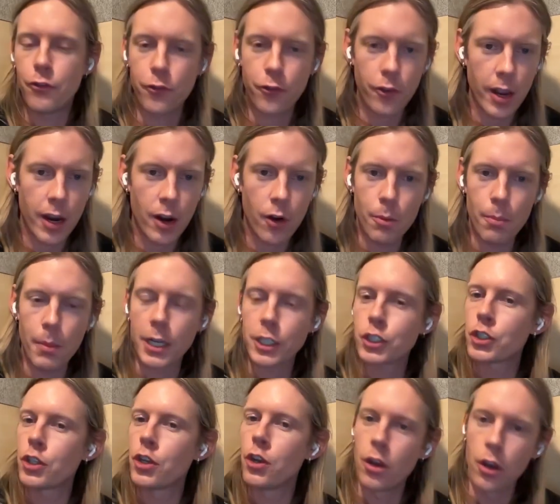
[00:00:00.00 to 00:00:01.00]
very
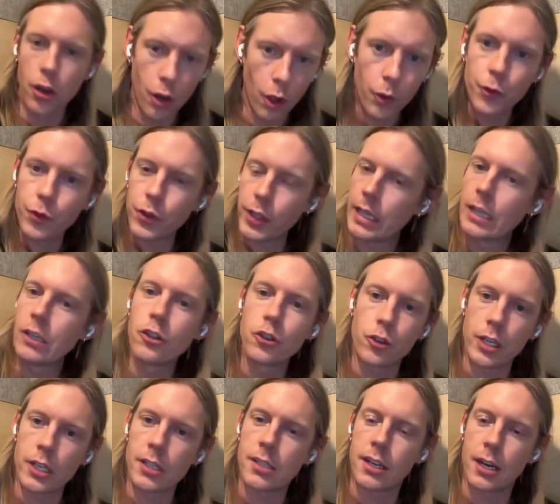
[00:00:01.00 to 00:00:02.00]
much not
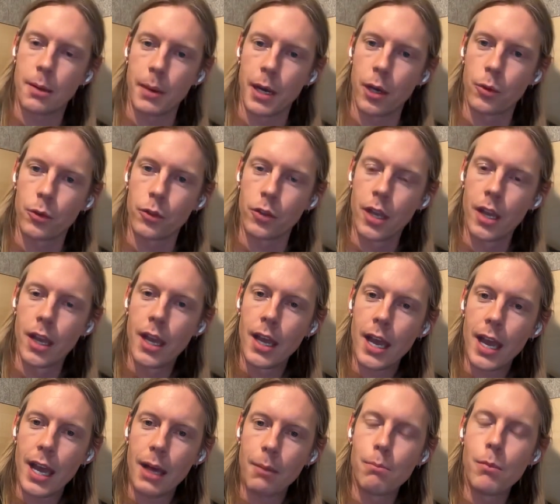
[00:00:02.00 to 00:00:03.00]
interested about.
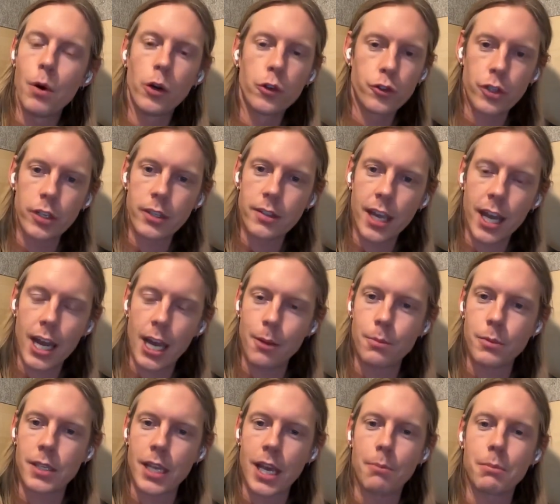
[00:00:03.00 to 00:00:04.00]
And most of the
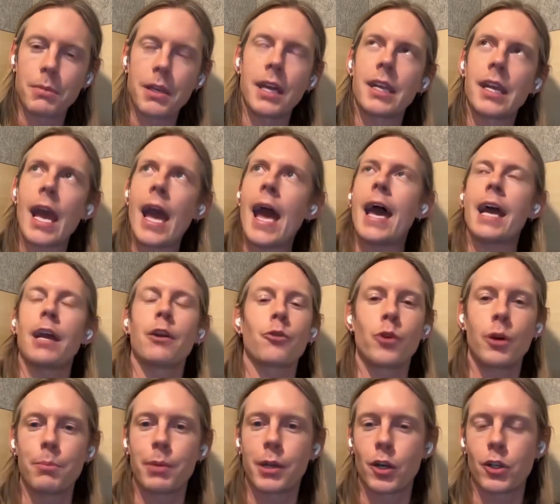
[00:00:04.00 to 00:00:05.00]
times I'm getting
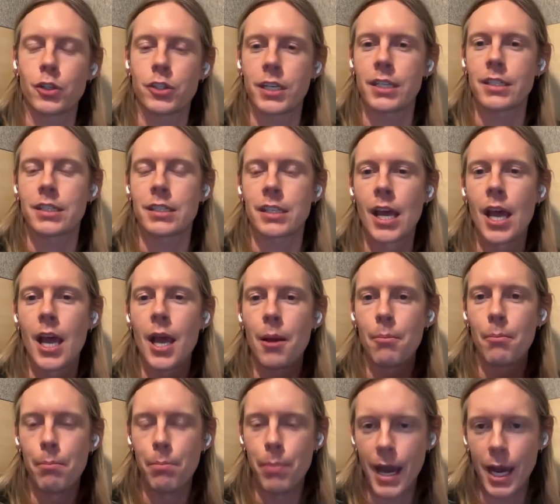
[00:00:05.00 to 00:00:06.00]
angry because it's
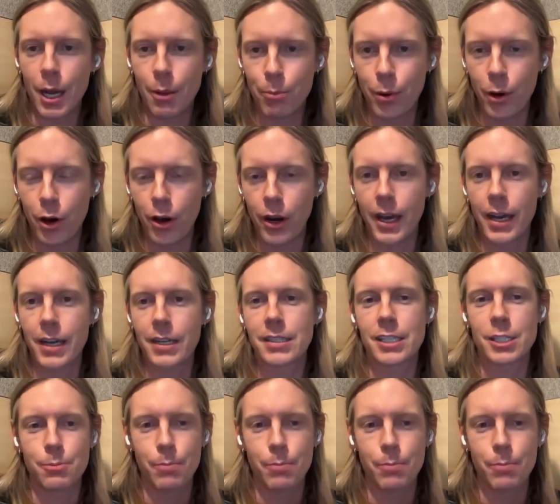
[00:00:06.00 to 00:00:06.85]
bad products, it's